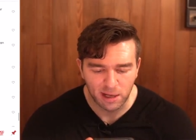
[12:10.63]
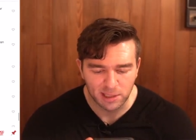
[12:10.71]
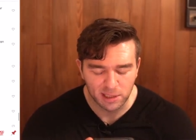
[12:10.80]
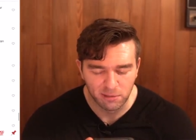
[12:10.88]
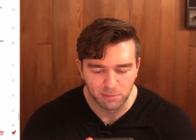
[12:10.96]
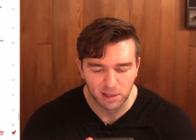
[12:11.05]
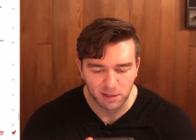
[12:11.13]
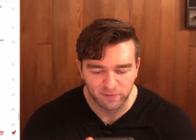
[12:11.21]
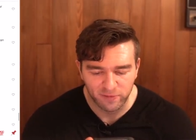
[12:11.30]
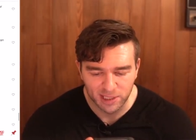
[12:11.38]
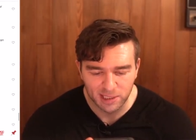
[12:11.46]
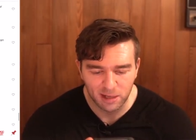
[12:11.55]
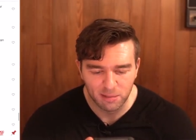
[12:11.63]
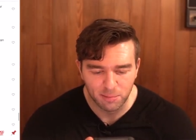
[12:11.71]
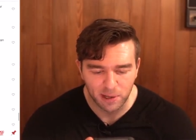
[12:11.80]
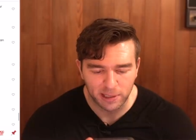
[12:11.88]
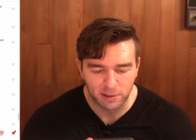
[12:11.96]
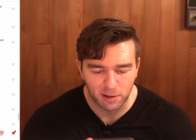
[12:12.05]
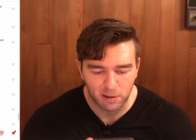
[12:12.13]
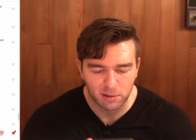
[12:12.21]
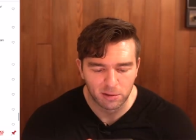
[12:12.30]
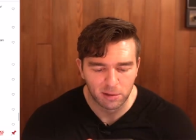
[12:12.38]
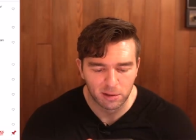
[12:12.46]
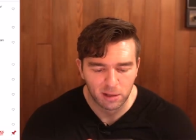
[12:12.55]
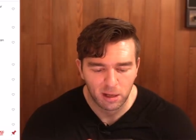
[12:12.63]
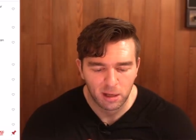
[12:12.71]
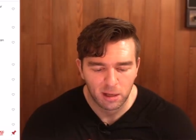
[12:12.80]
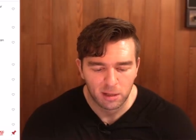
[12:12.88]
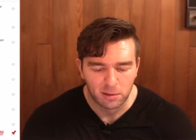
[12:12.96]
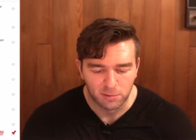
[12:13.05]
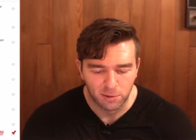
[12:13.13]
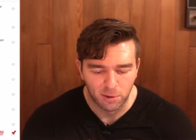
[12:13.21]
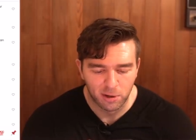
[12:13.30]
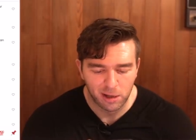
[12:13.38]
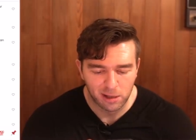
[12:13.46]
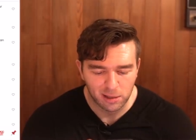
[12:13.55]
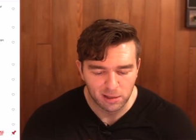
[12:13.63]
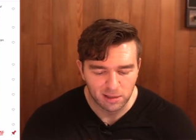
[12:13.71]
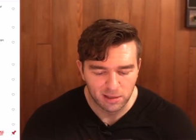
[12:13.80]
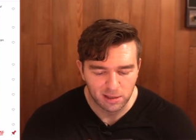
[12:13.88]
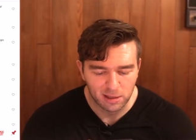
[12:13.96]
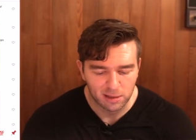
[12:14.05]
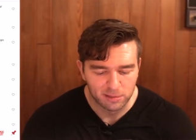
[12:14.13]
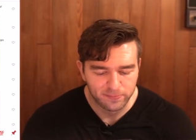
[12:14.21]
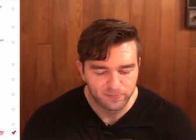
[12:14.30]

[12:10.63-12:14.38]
I see you've been visited by your uncle Roy D.